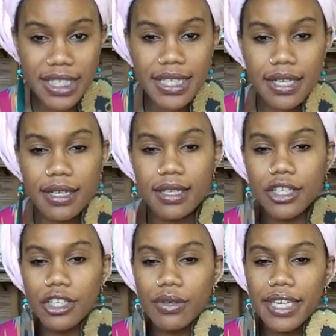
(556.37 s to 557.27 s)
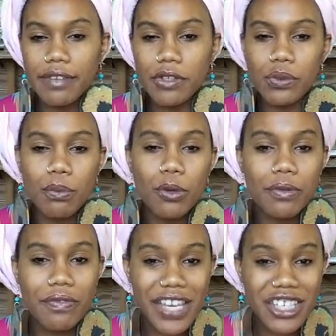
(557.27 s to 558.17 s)
It's gonna, you know, give you
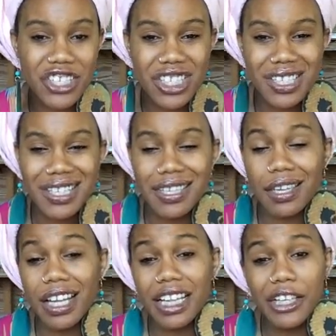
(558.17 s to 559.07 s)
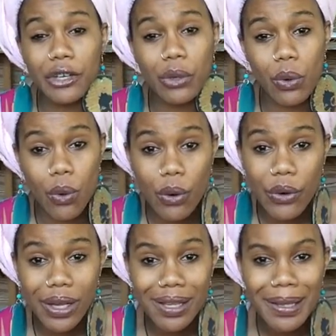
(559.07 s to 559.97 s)
motivation. It's gonna clear your
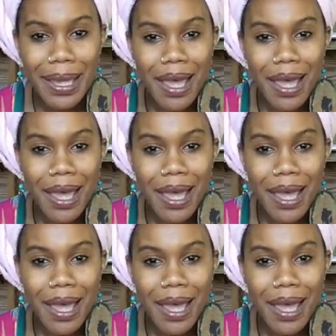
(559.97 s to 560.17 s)
aura.